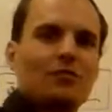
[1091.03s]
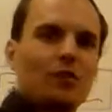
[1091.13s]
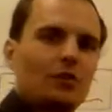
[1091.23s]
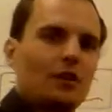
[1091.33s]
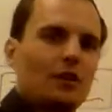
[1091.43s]

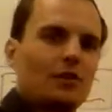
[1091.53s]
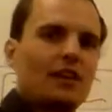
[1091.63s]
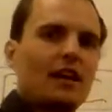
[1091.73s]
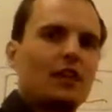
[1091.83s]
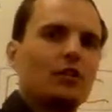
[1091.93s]
further into the
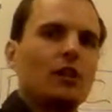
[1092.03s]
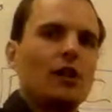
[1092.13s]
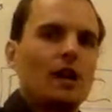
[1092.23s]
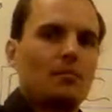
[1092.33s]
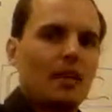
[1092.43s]
cell
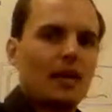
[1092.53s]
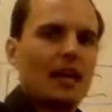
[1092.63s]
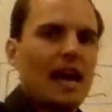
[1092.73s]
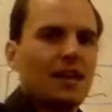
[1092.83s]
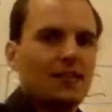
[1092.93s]
and make a
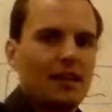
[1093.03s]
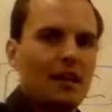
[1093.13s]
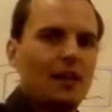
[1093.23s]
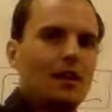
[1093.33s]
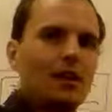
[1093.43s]

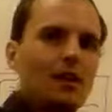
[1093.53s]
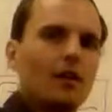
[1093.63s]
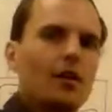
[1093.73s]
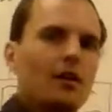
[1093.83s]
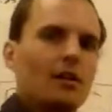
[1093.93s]
cascade
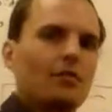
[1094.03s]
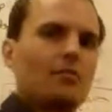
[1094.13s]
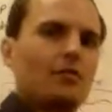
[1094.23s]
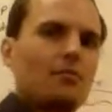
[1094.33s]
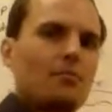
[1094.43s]

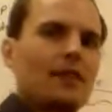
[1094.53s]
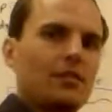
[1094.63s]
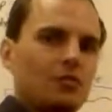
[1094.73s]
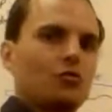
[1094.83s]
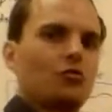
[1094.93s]
of
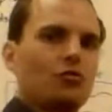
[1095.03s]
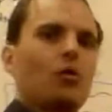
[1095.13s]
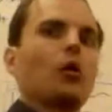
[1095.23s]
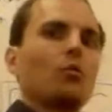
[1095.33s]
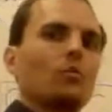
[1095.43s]
messengers
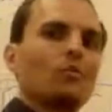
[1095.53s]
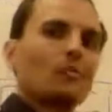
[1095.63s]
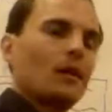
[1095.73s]
grow.